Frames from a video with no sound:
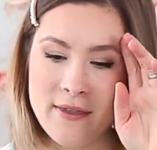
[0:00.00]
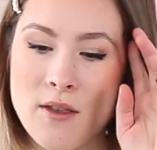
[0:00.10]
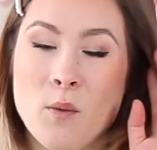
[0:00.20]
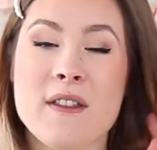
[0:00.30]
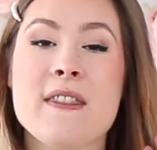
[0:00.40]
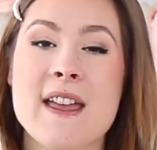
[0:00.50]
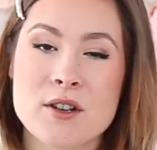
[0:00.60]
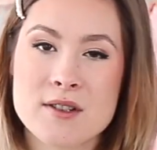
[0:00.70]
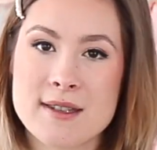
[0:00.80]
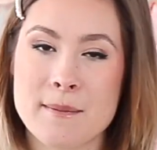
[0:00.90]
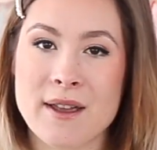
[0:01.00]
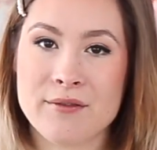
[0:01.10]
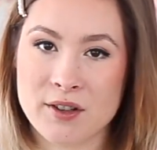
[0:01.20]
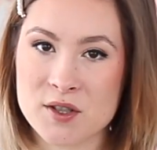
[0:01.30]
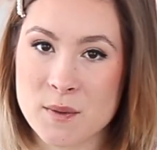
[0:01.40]
and the one that they actually sent me
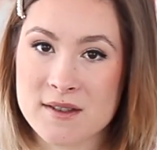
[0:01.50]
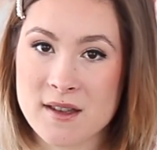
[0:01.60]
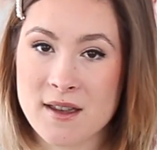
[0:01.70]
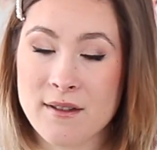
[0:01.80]
at first was